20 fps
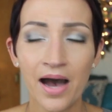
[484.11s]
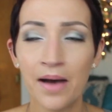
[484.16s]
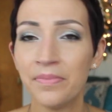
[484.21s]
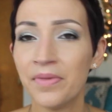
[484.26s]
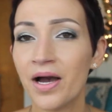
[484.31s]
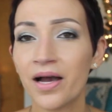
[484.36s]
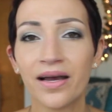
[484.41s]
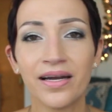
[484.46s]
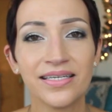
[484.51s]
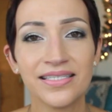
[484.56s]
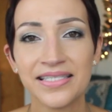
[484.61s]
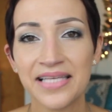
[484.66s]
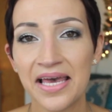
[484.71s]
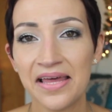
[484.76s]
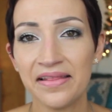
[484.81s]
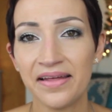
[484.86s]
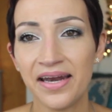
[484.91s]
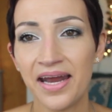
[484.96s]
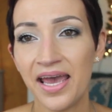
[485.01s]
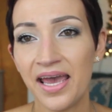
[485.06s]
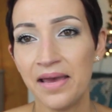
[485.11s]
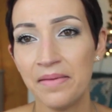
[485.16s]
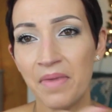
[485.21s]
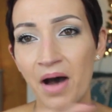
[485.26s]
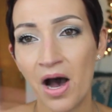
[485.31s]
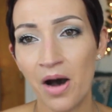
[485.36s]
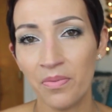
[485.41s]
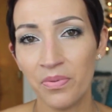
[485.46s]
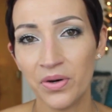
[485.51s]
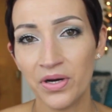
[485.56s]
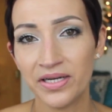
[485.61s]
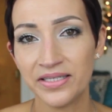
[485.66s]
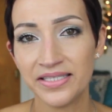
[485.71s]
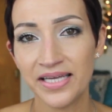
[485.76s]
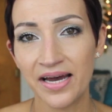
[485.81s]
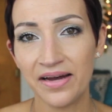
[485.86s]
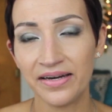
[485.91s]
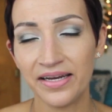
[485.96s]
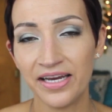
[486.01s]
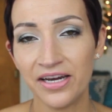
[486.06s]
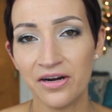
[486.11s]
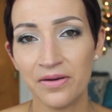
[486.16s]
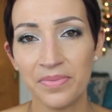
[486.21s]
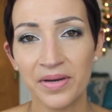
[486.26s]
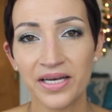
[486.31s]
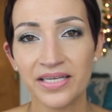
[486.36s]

I'm not going to say the name. I'll put it down here